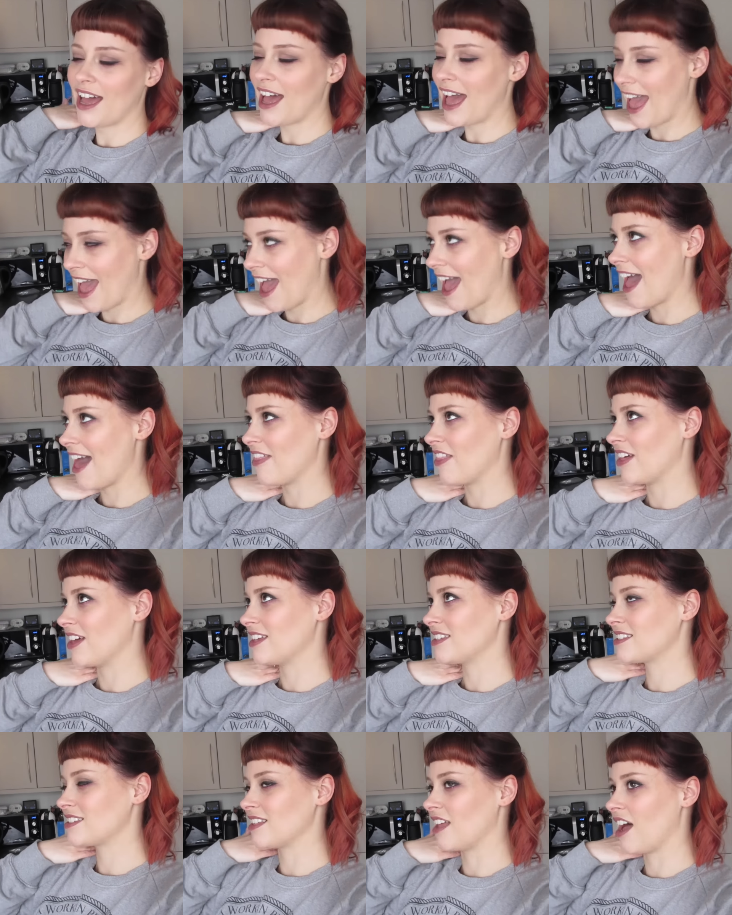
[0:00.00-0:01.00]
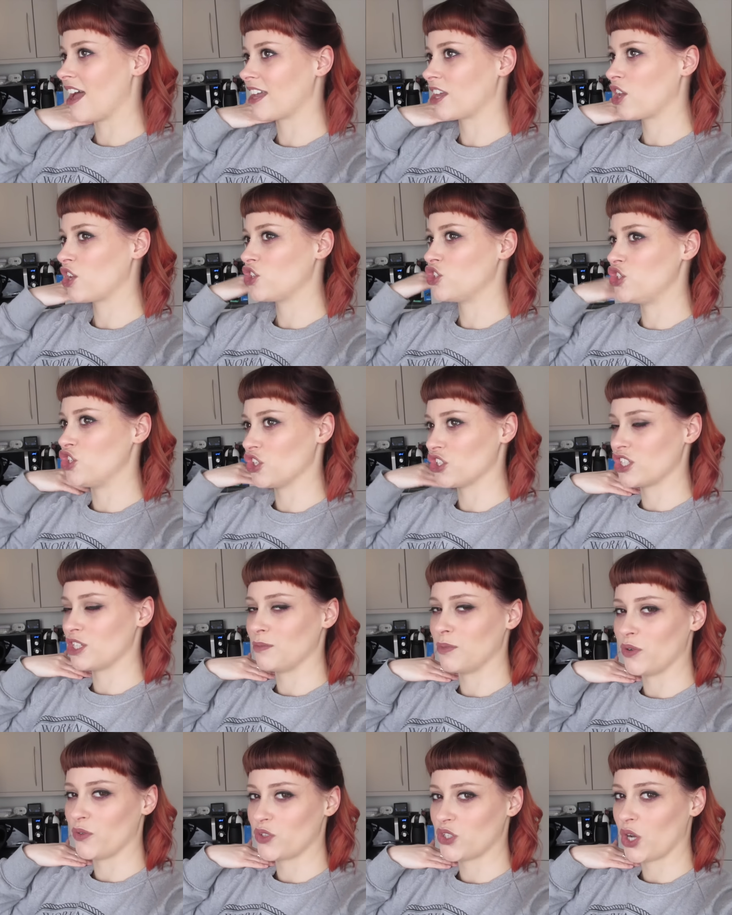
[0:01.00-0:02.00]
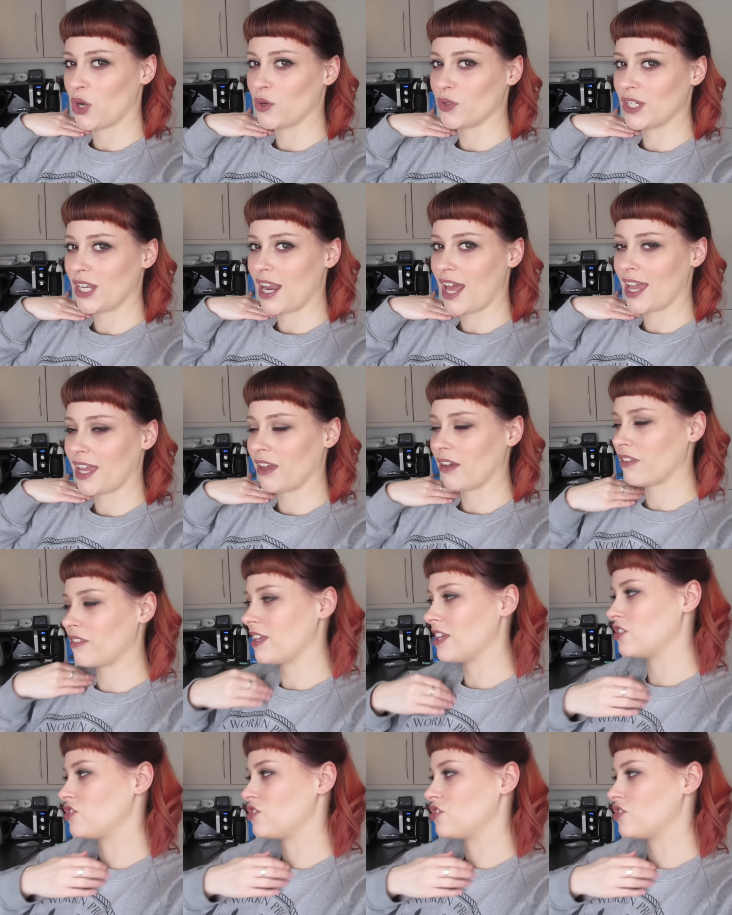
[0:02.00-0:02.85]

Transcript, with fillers: hair that's like just above shoulder length.